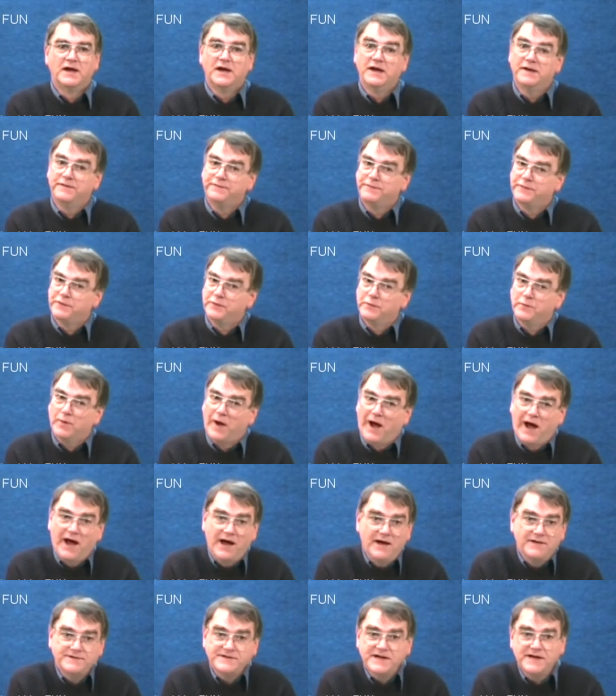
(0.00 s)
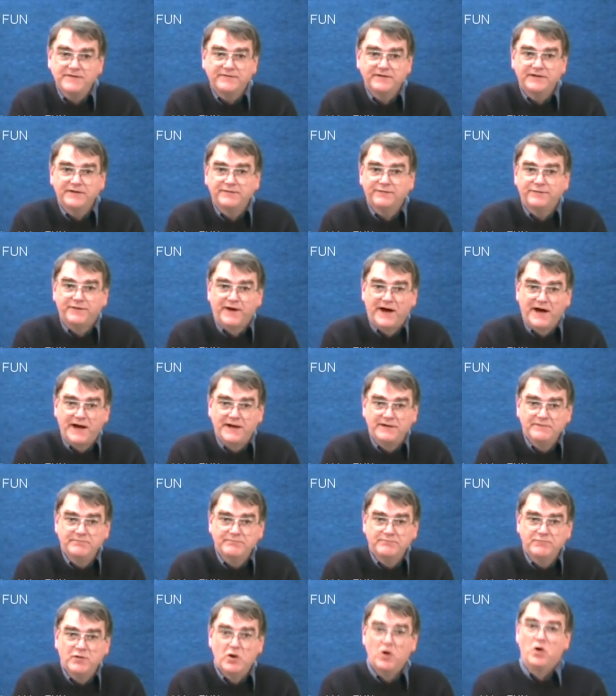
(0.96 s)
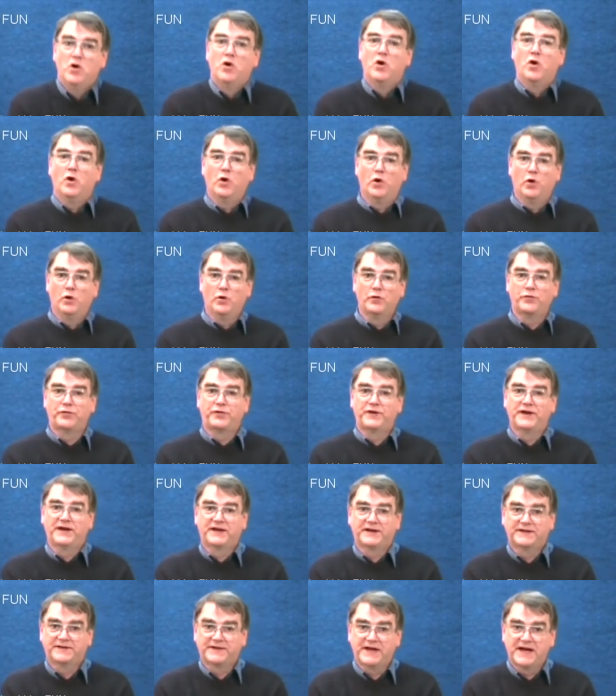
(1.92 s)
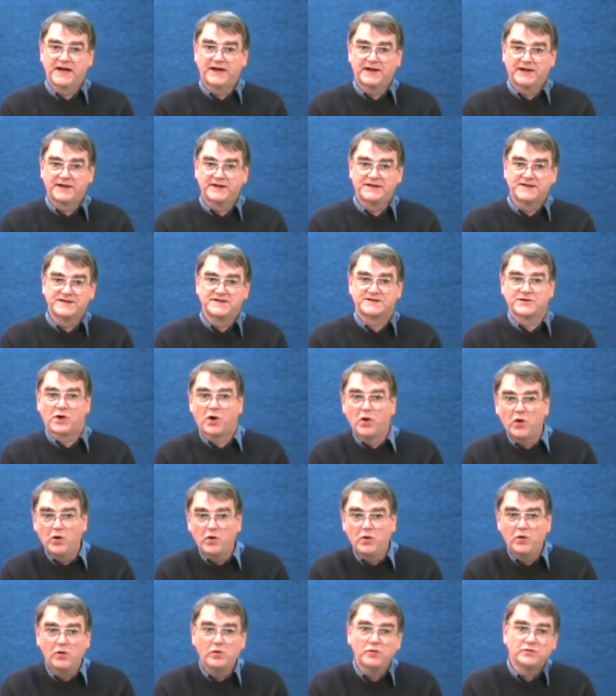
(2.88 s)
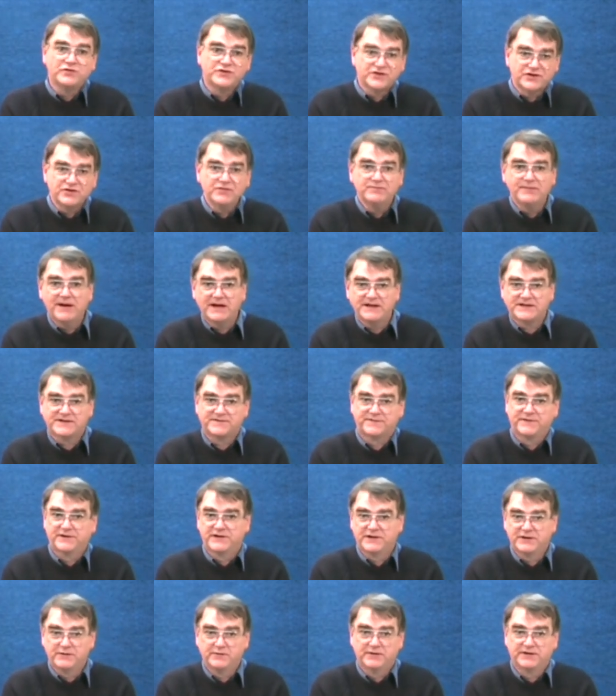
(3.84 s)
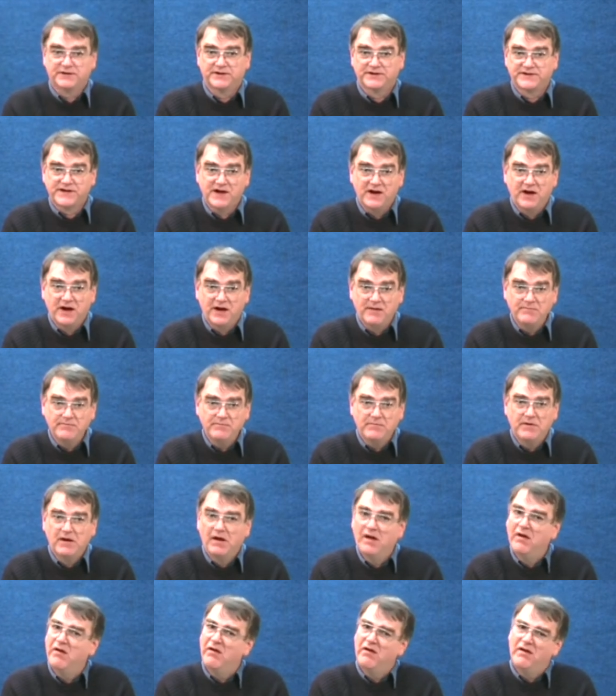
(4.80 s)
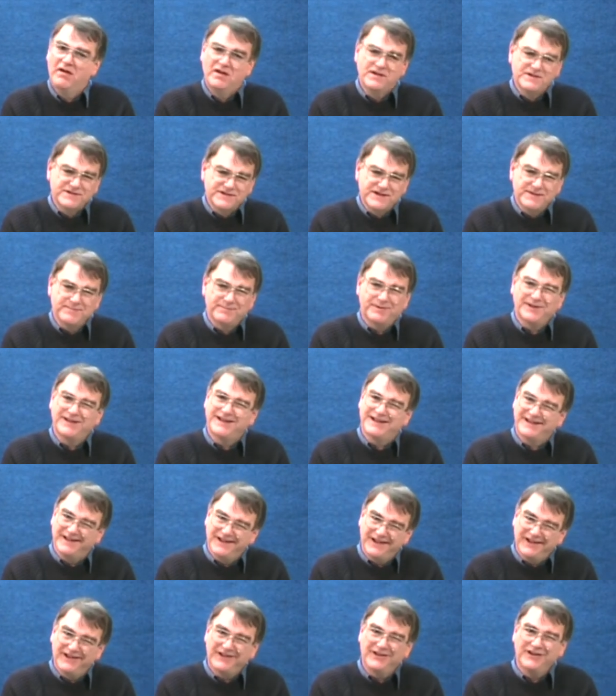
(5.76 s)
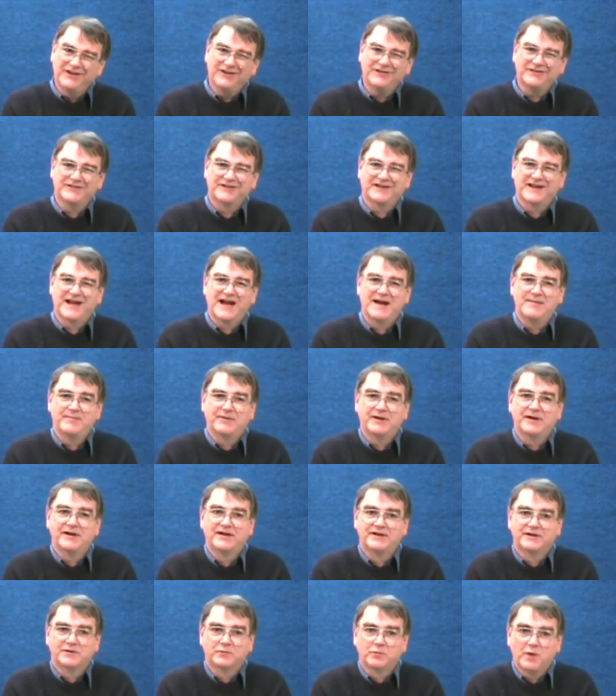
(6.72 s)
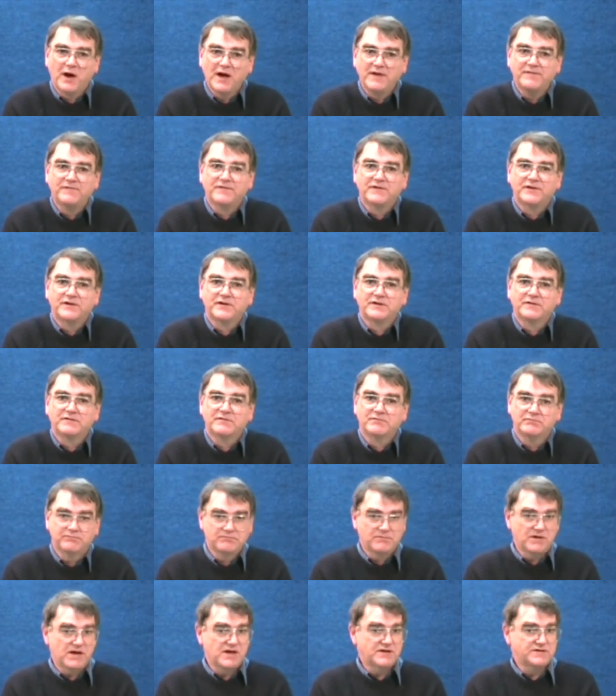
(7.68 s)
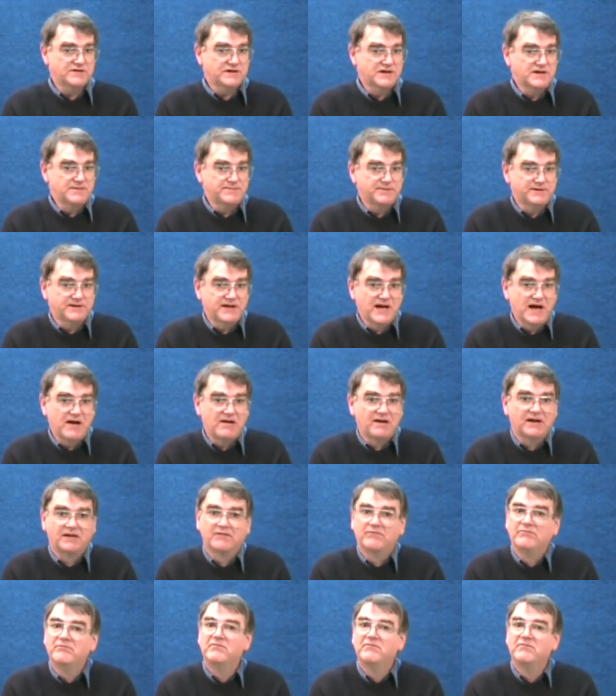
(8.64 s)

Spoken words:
If you aren't having fun or think that it is all too much for you at the time, simply lock the camera into one view and keep it going.